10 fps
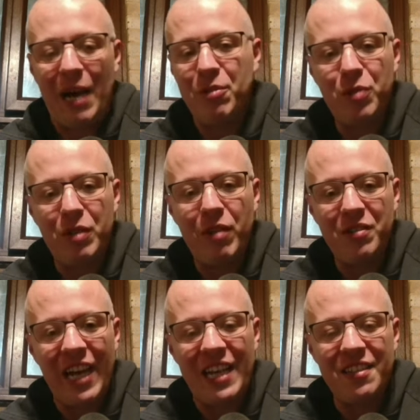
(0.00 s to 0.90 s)
How much will he
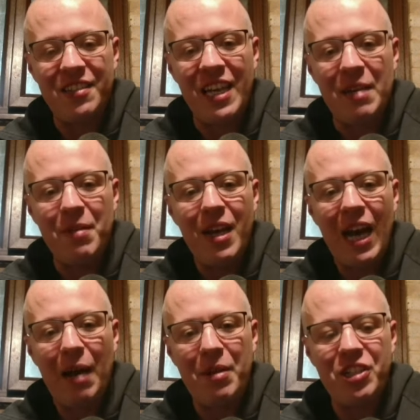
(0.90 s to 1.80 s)
rotate the team?
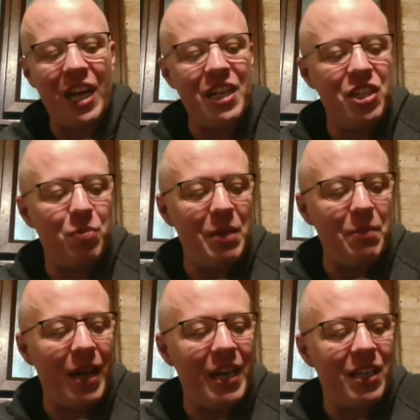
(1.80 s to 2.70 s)
How many changes will he
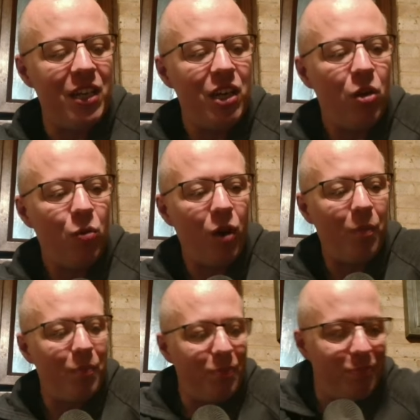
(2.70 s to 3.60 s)
make? What
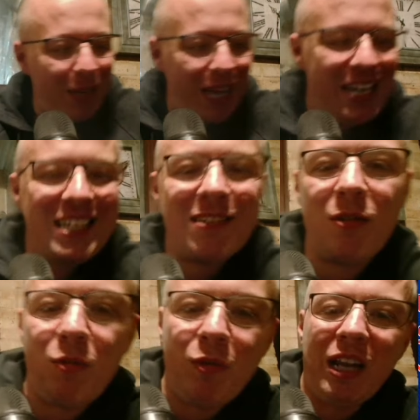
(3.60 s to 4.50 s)
players
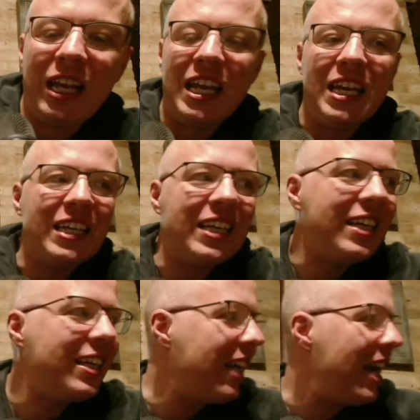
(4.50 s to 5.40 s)
will he
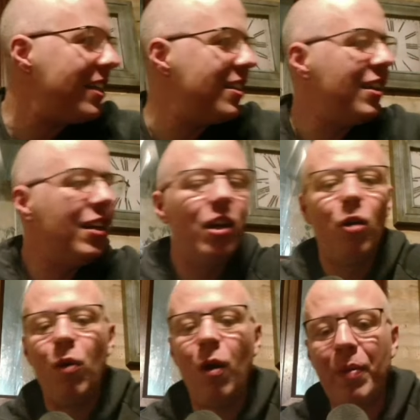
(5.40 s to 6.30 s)
get?
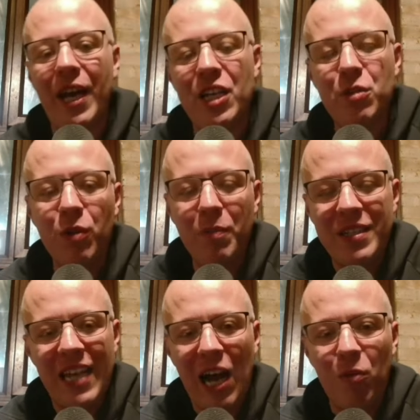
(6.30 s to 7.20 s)
What players will
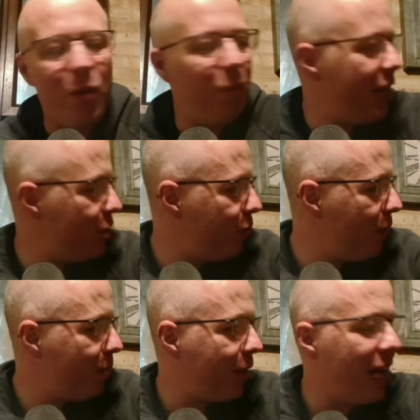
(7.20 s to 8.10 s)
miss out? What players
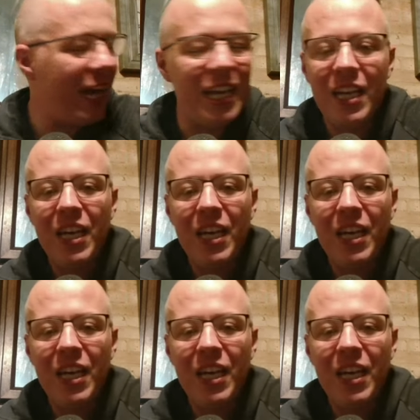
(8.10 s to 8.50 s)
won't play?